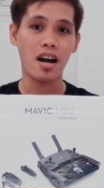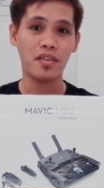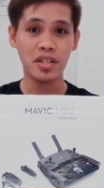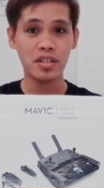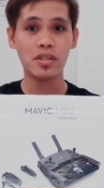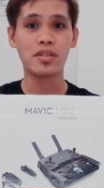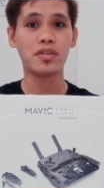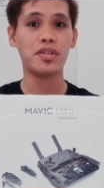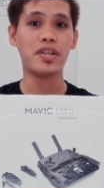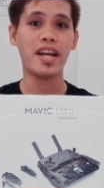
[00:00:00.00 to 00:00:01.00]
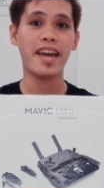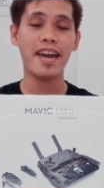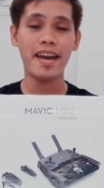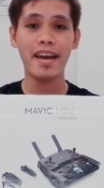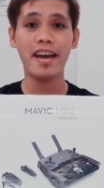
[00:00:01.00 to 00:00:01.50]
register,
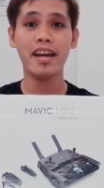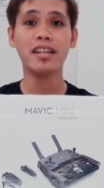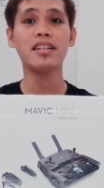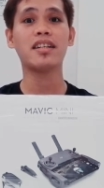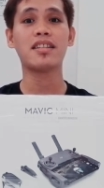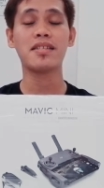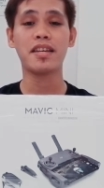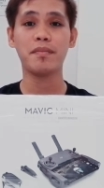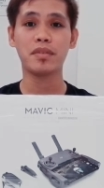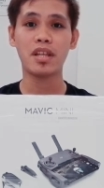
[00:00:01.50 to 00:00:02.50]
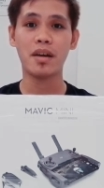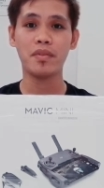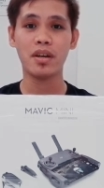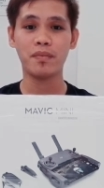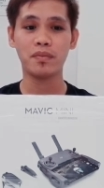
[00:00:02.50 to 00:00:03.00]
and at the same time
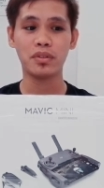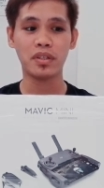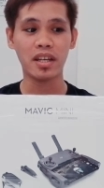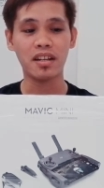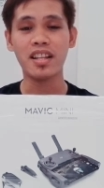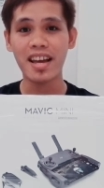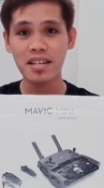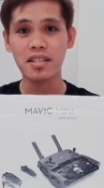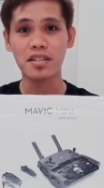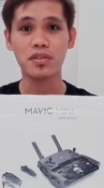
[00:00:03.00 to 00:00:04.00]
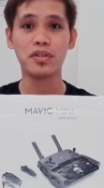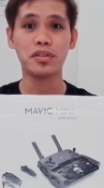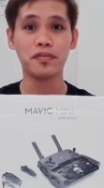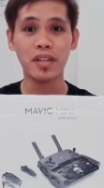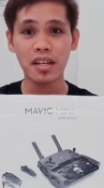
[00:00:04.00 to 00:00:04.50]
they have to get a license in order
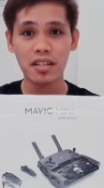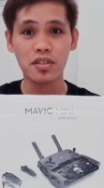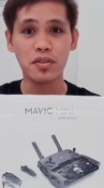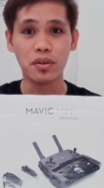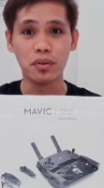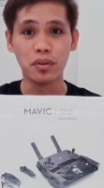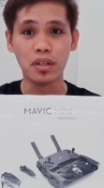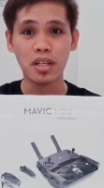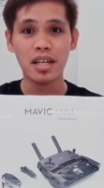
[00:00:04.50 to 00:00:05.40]
to fly this drone